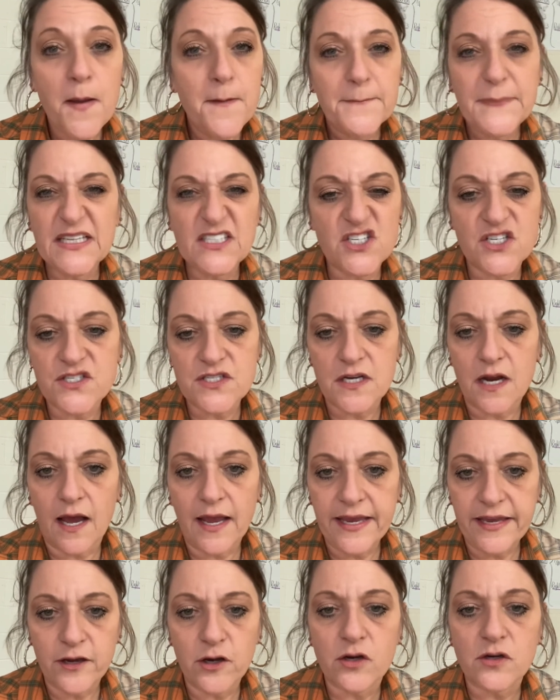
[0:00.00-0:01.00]
but just not
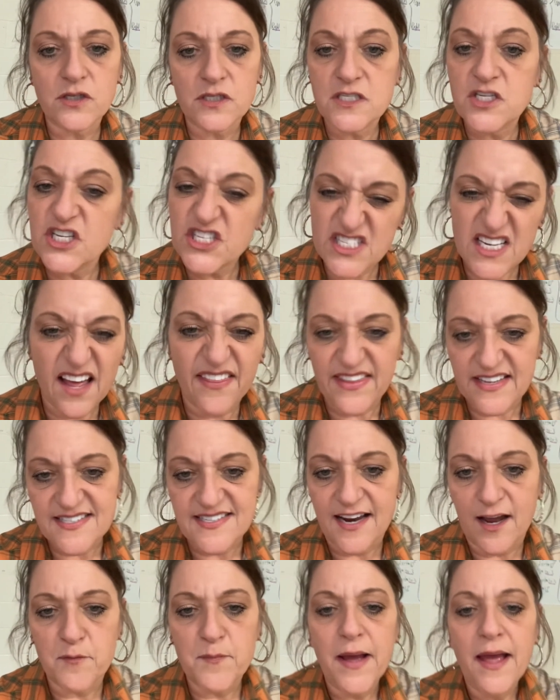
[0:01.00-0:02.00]
here, just not this
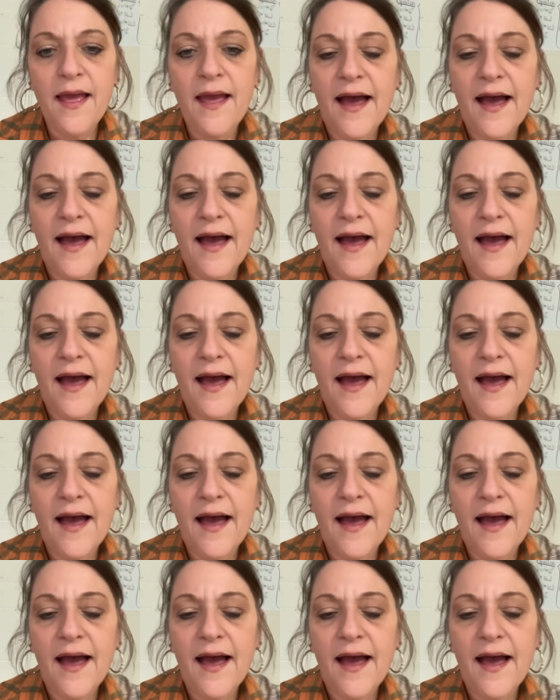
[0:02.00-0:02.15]
time.